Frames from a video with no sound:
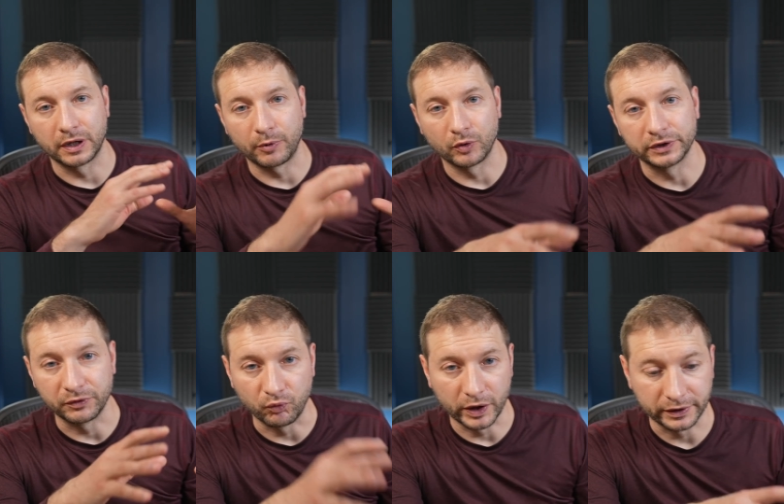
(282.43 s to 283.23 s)
up only
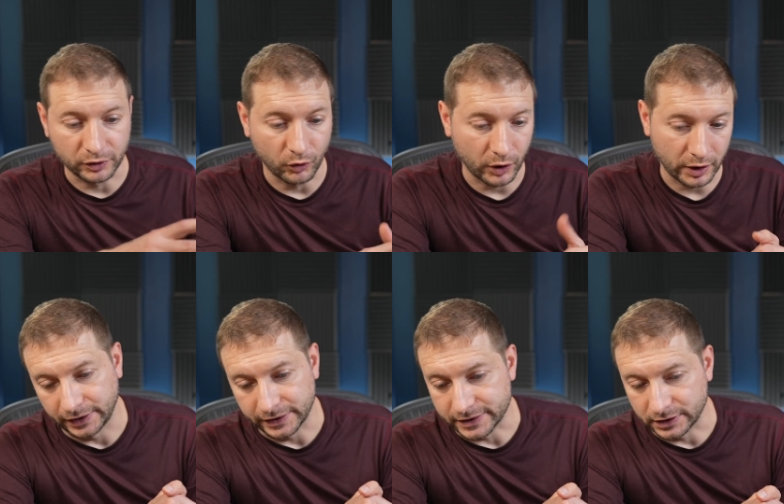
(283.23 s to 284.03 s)
one core.
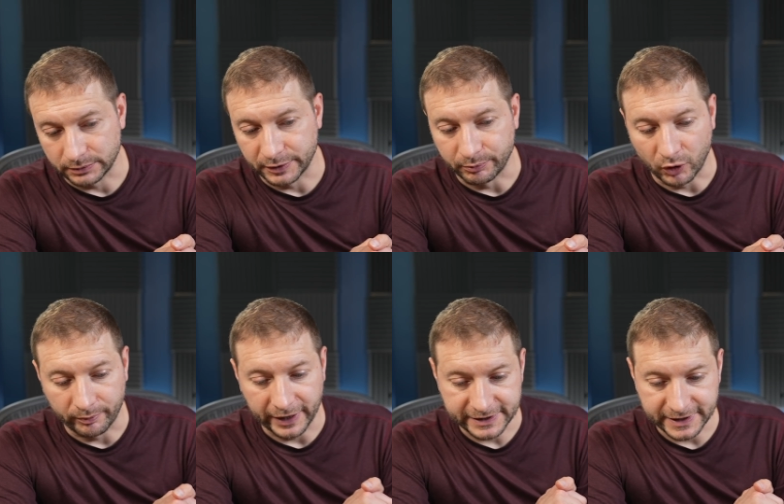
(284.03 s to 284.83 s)
It's a little bit more
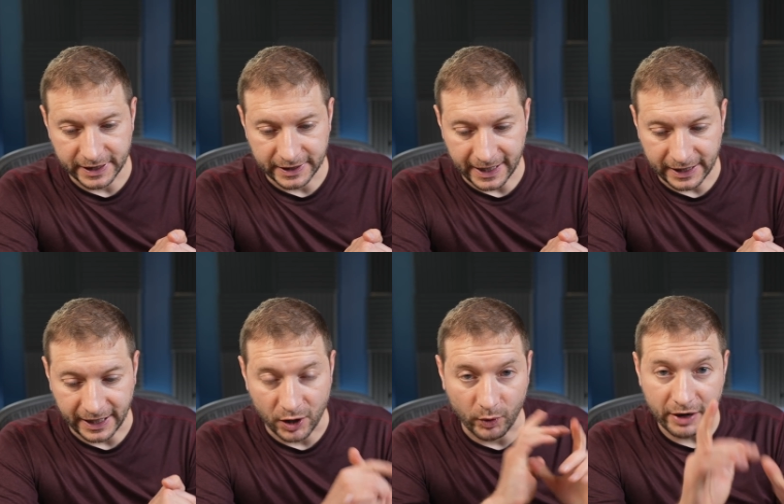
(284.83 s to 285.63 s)
messy than that.
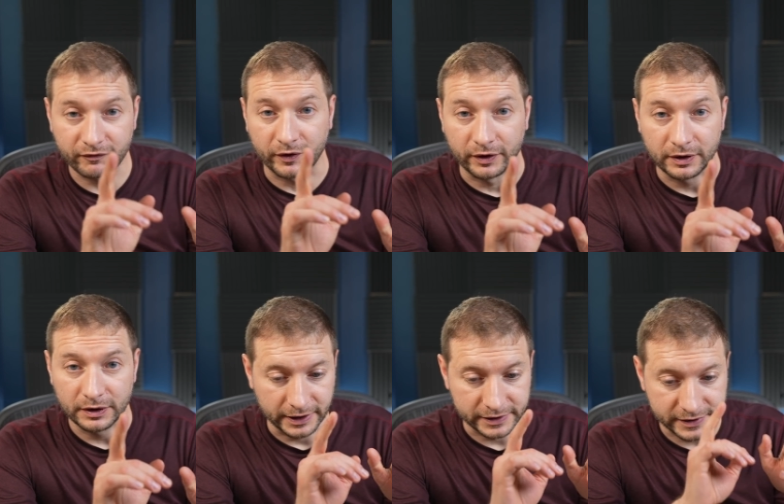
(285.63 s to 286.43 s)
However,
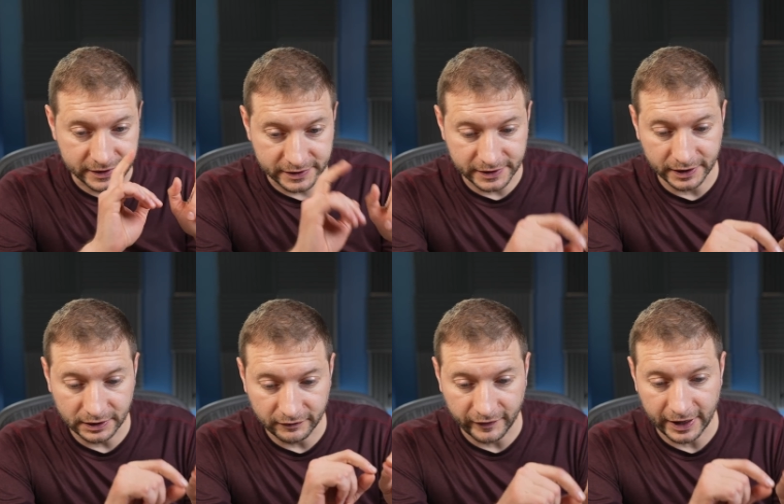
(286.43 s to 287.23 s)
it's still
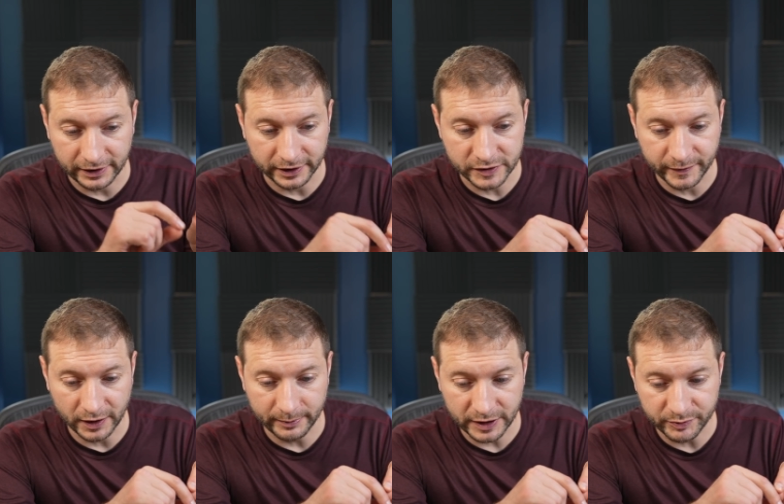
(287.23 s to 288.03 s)
a valid
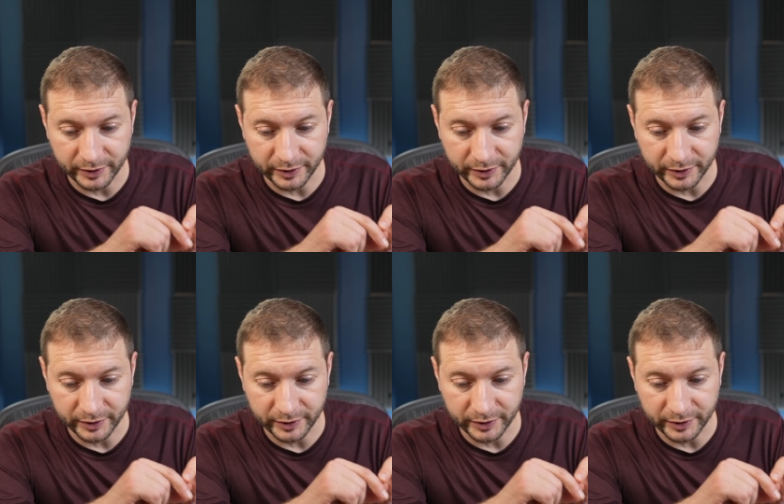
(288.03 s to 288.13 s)
experiment